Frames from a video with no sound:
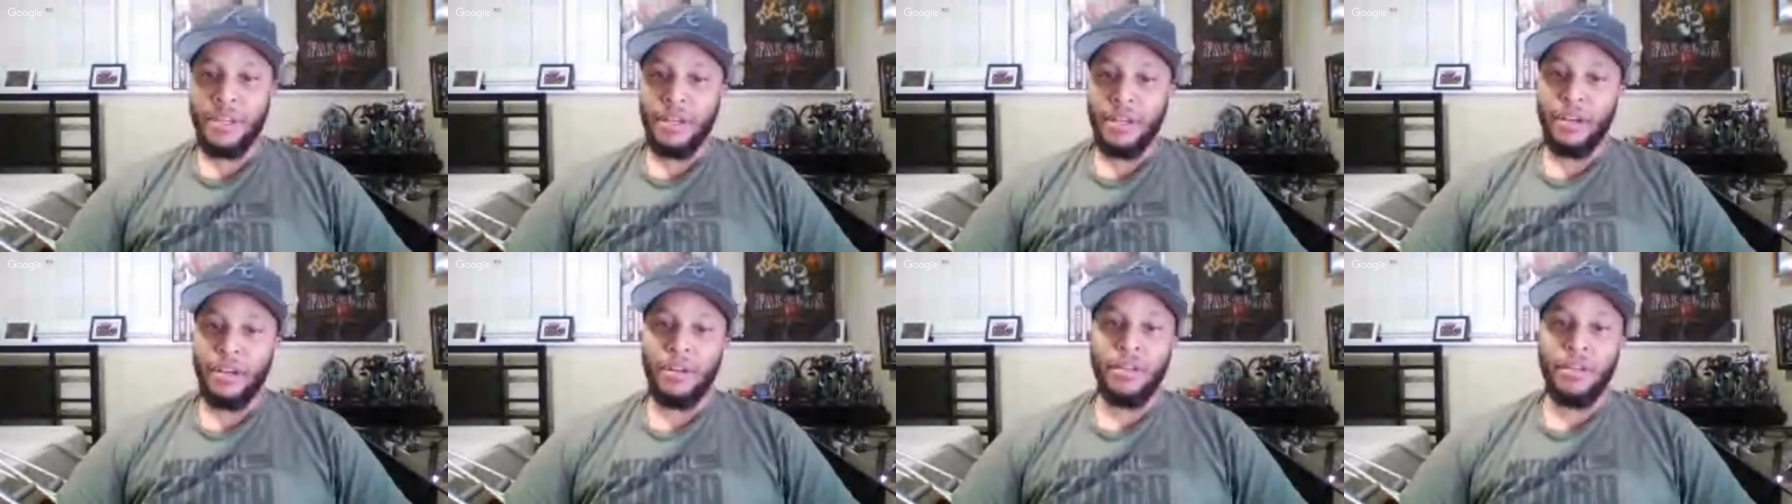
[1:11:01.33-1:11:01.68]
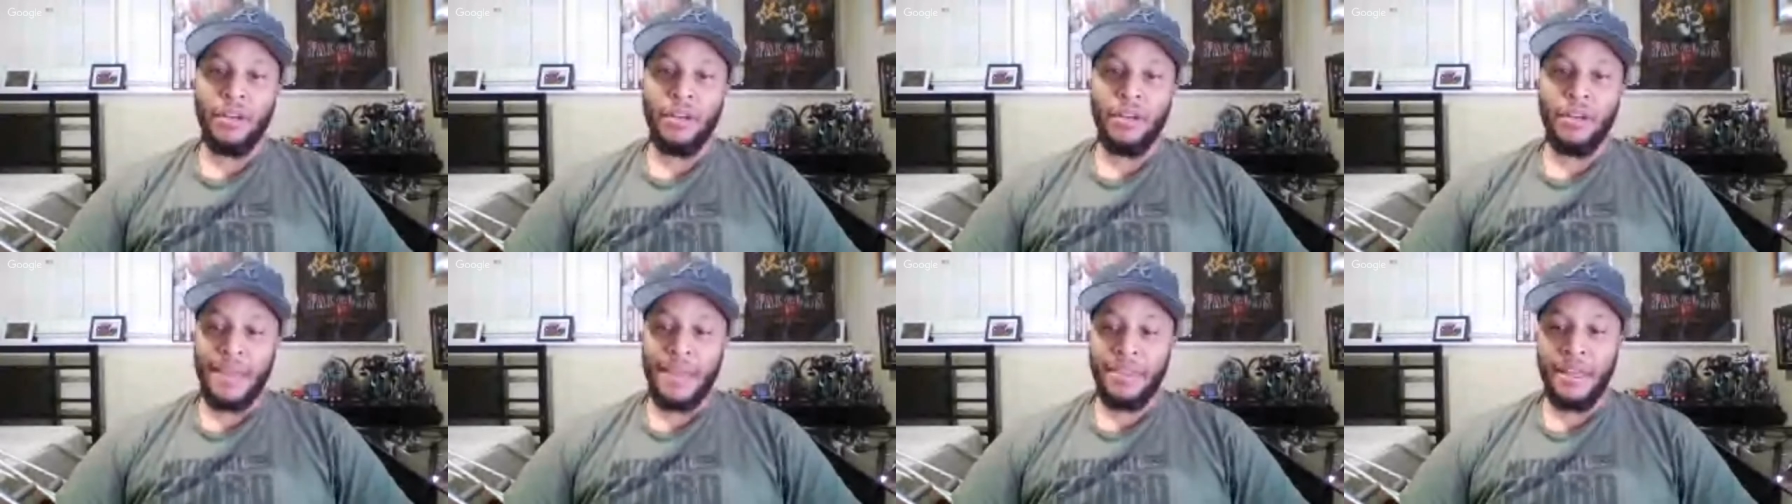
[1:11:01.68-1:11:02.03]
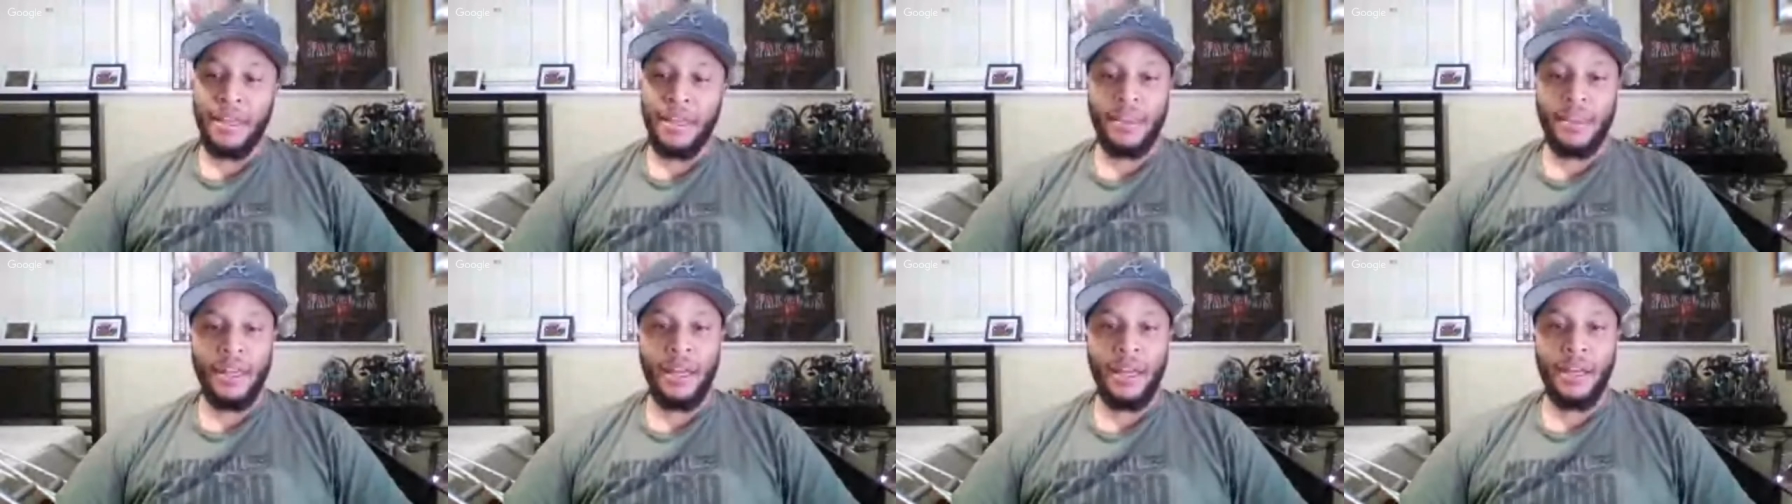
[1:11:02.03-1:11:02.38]
know, and I
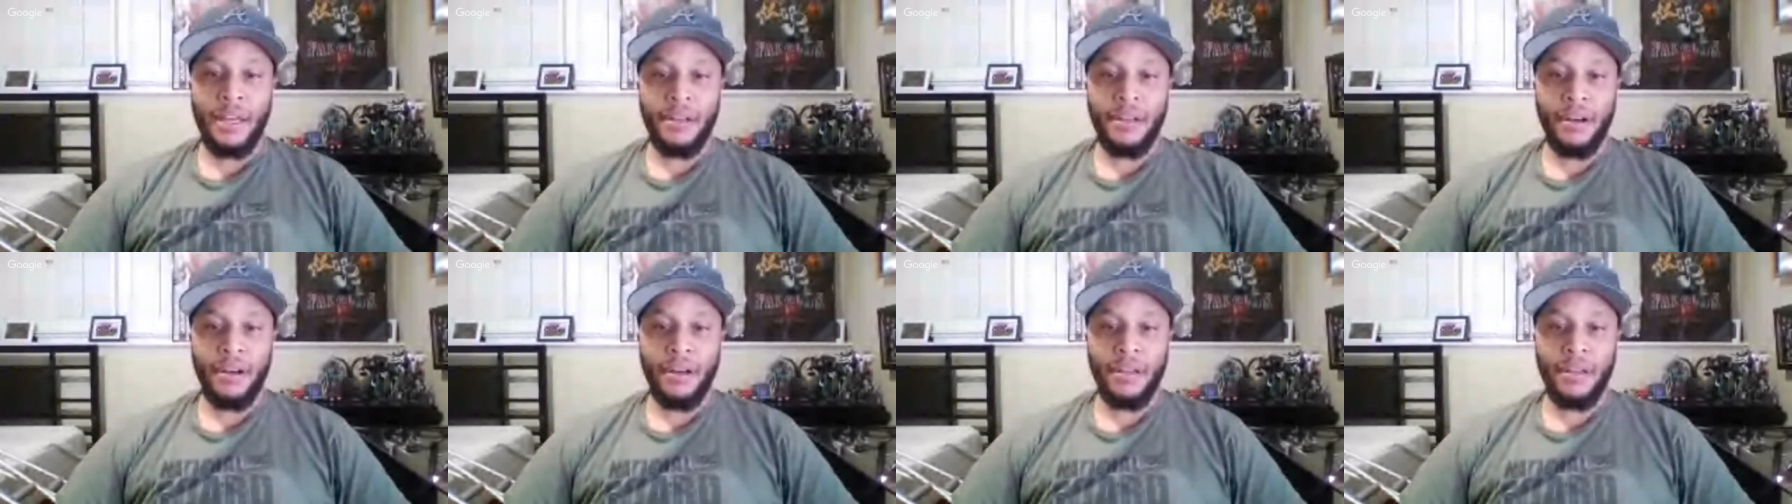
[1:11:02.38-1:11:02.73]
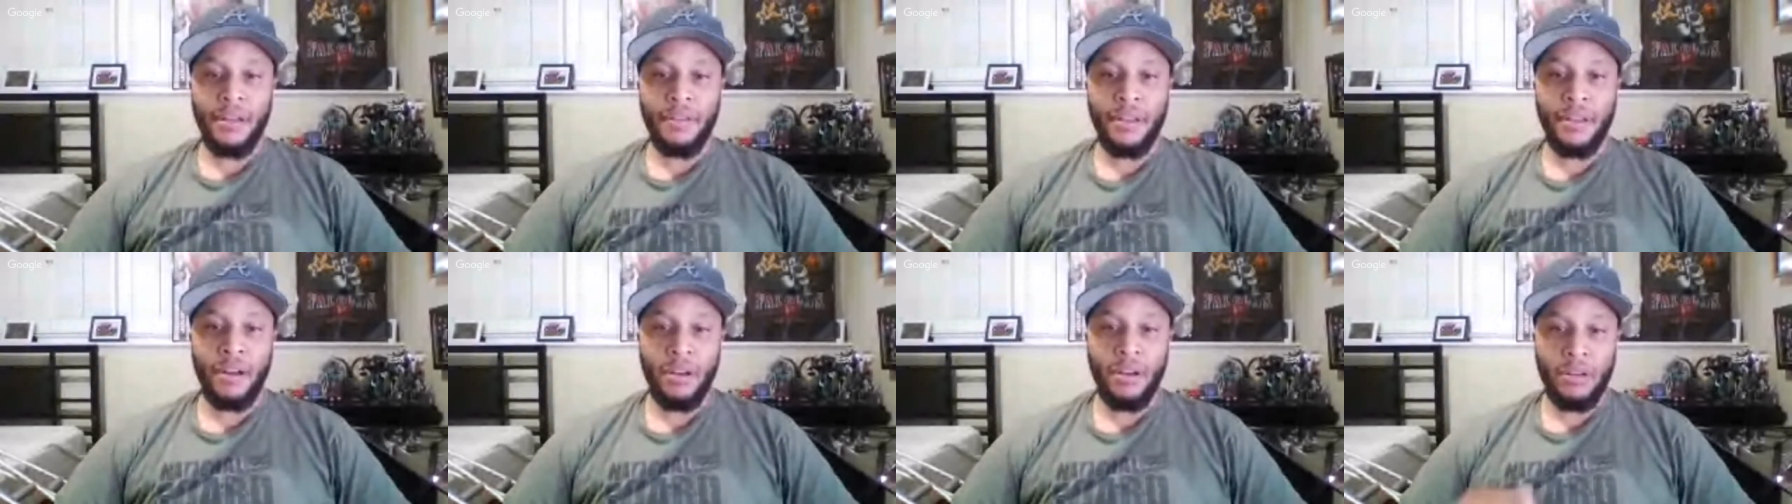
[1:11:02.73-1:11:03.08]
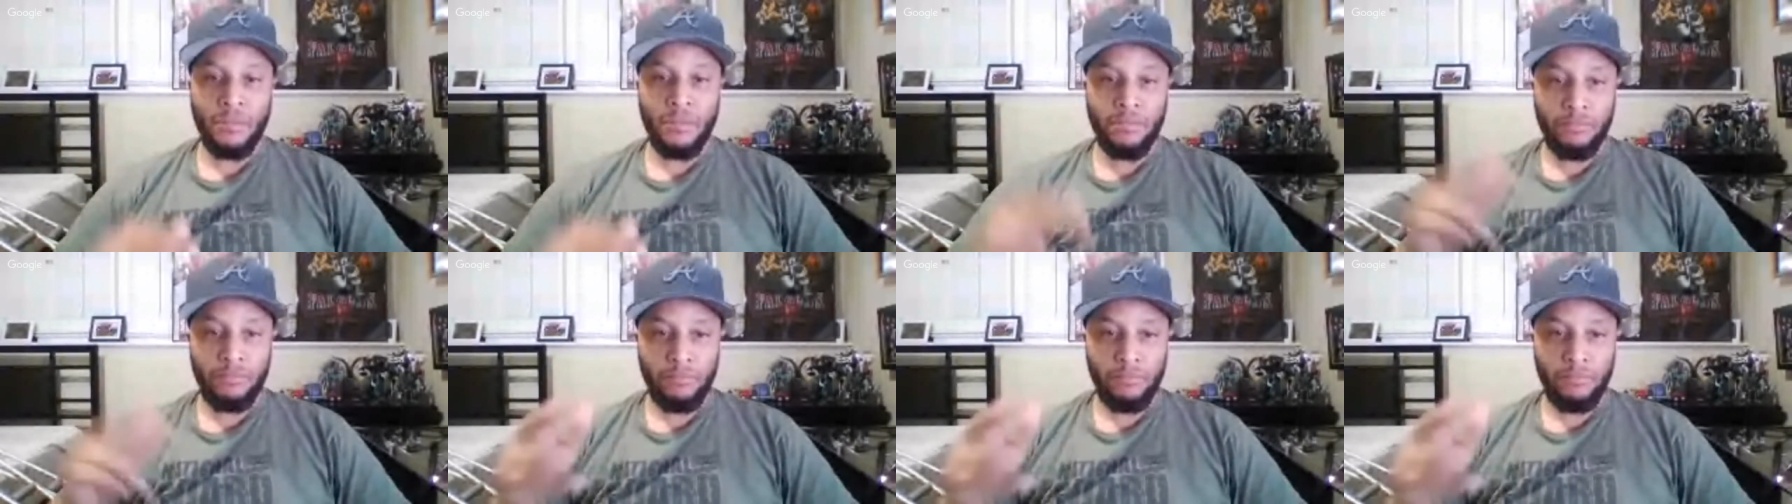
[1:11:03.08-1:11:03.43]
think that
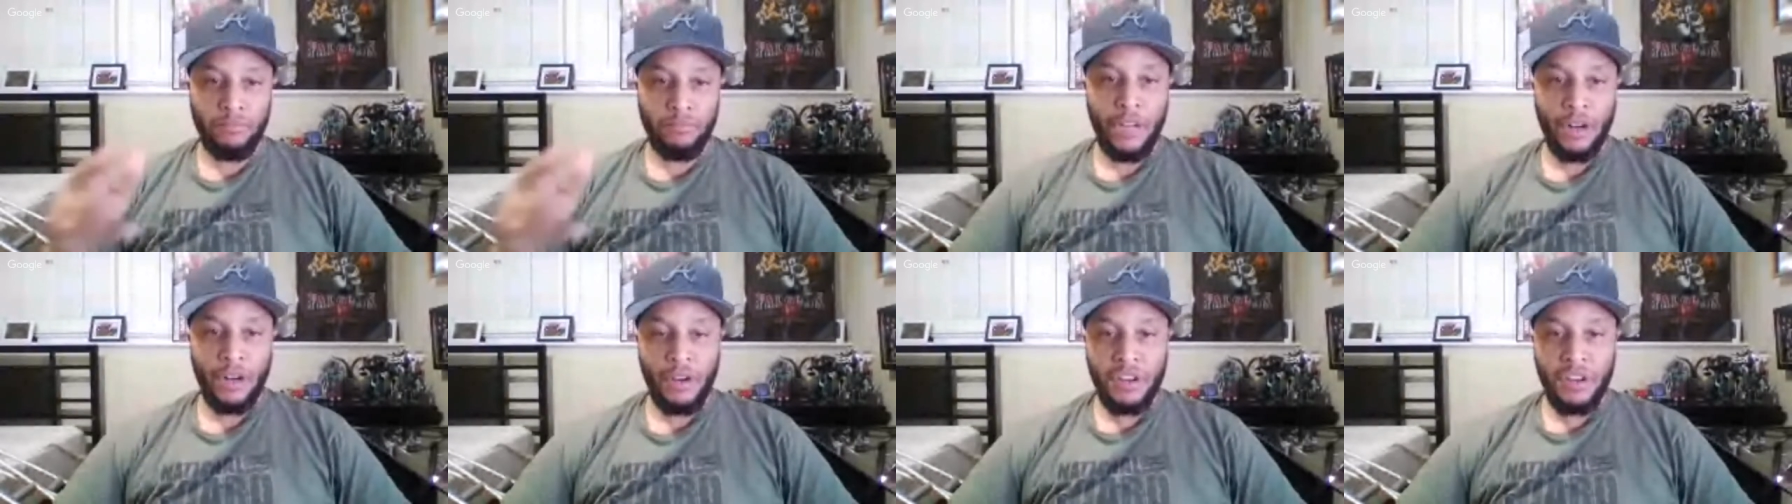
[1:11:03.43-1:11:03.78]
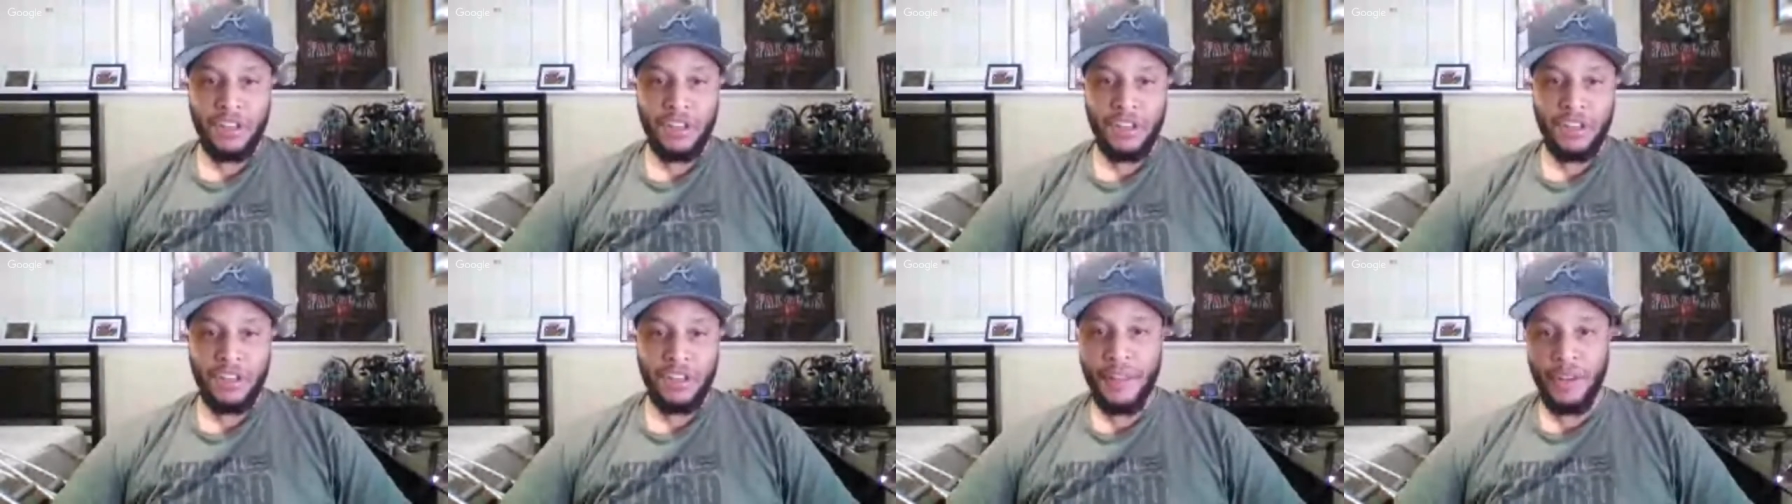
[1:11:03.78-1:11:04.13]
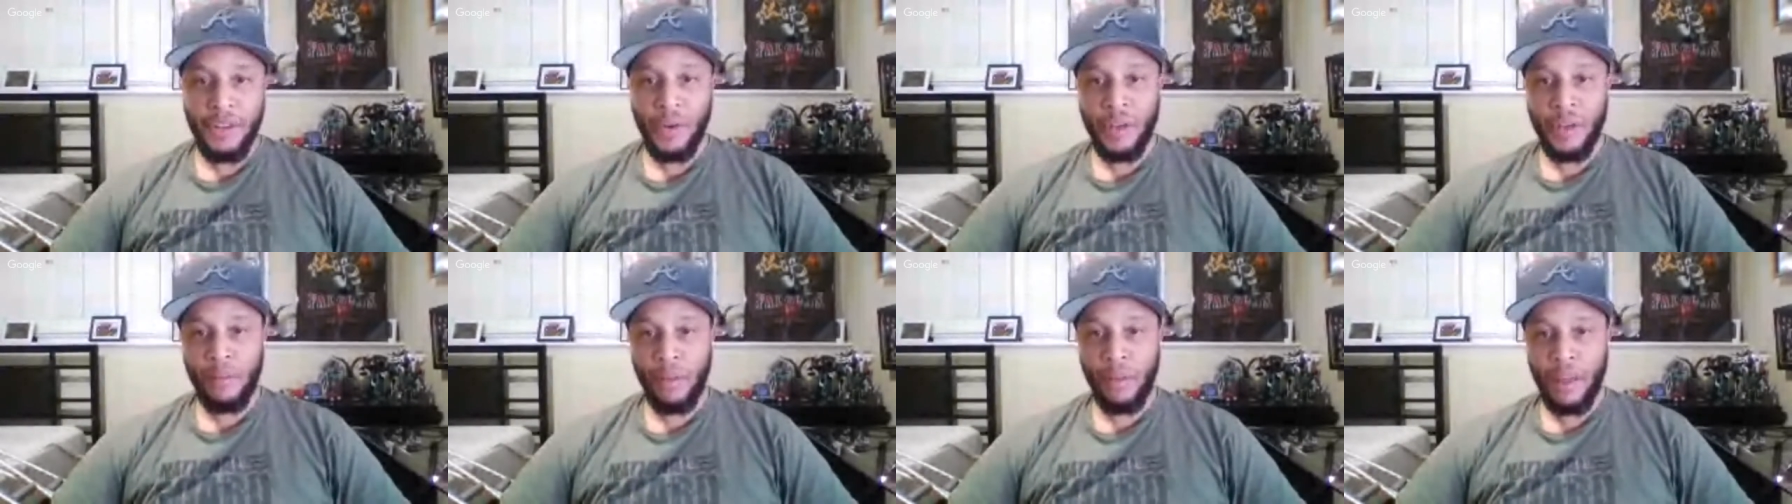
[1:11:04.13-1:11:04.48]
they're gonna shine though
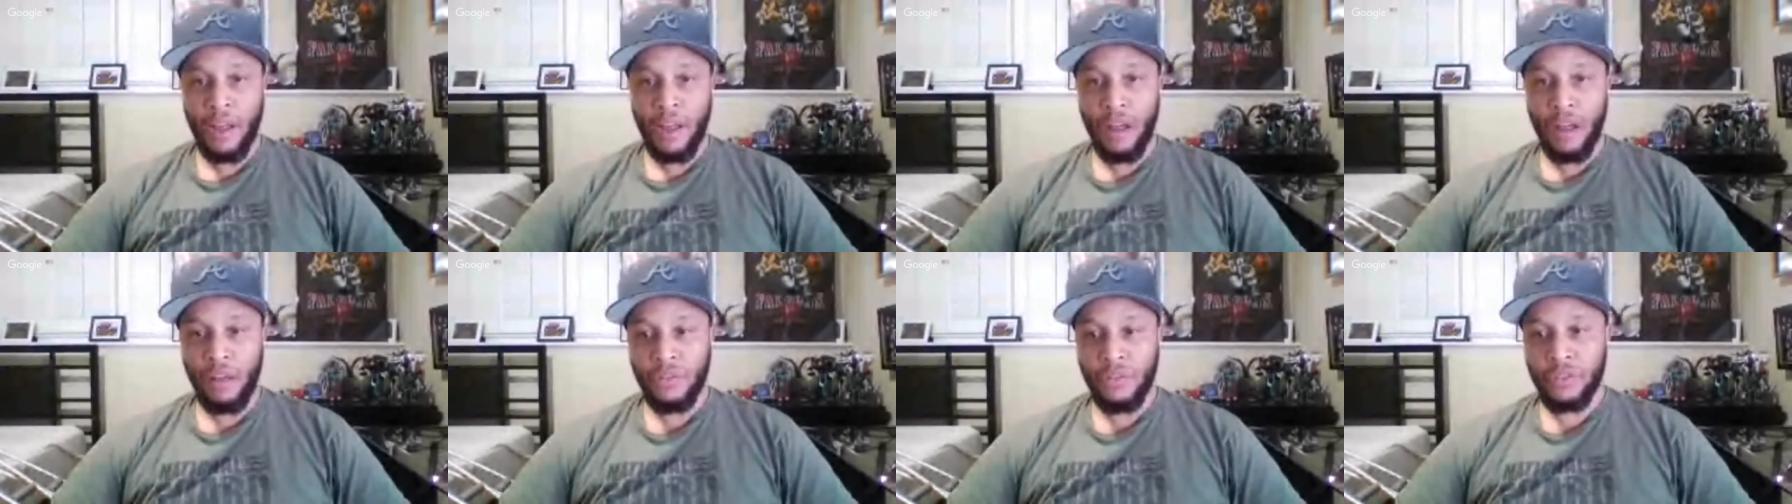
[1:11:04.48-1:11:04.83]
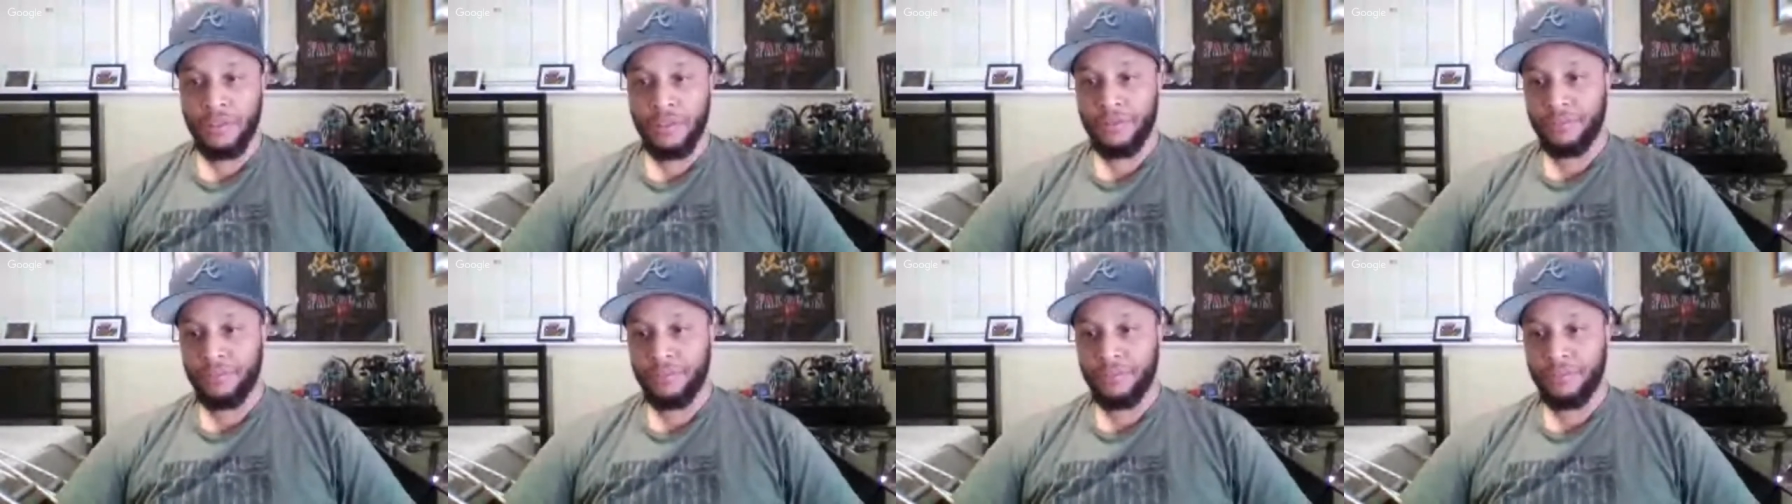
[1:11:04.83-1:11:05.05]
in the playoffs.